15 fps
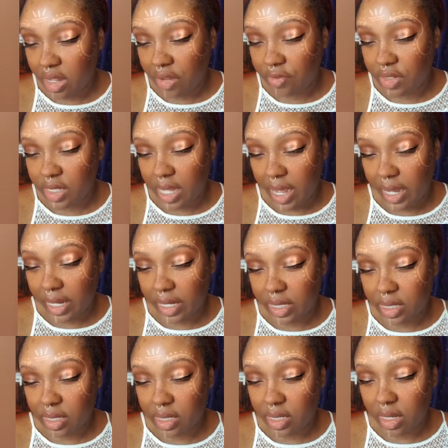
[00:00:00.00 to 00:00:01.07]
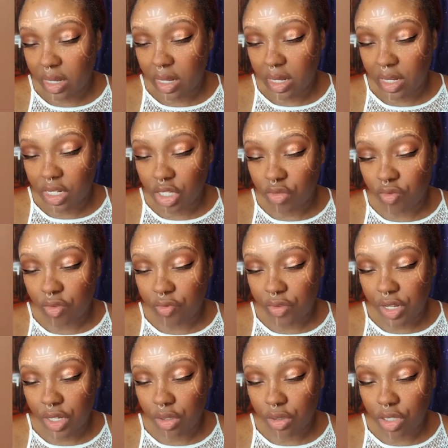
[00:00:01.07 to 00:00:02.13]
of science is
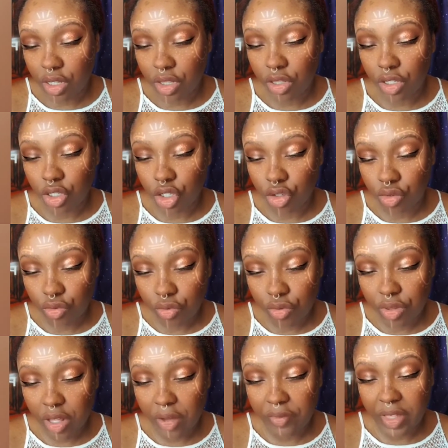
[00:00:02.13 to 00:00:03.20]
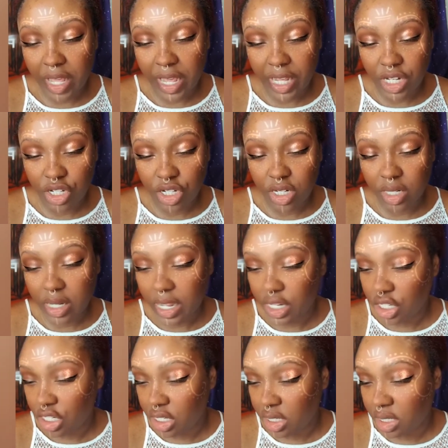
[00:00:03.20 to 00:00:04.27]
revealed the truth of the ancient
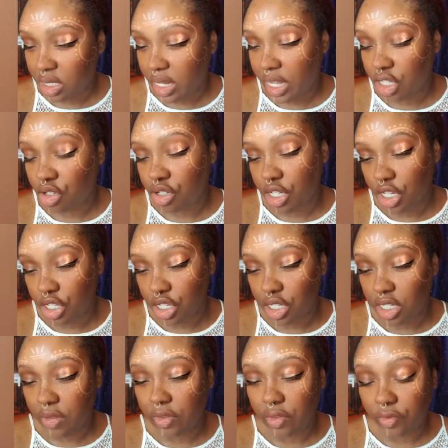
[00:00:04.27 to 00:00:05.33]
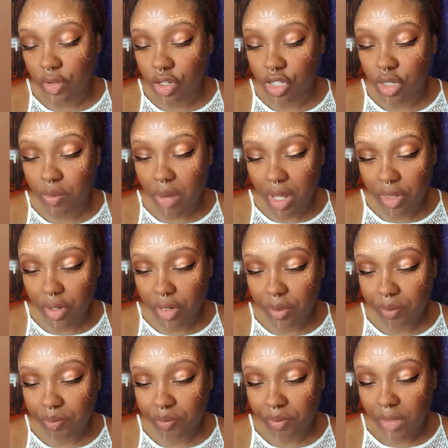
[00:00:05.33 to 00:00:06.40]
legends and traditions of the Virgin Mother.
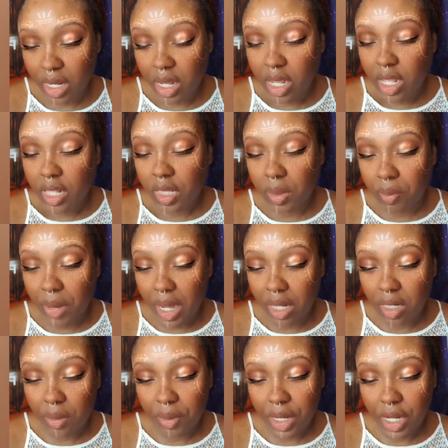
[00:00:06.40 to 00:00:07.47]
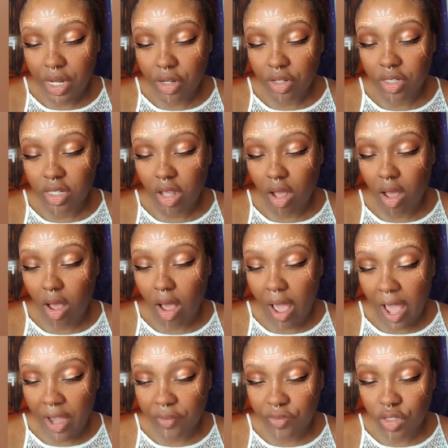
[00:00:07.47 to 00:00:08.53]
The male appears
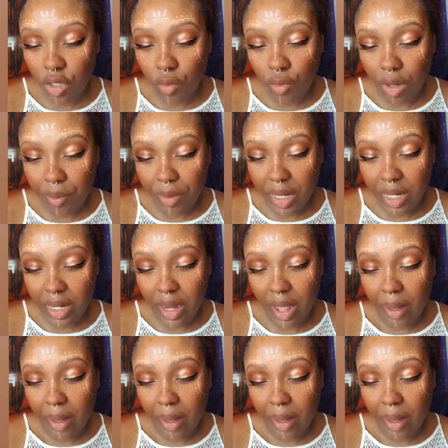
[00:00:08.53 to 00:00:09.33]
after woman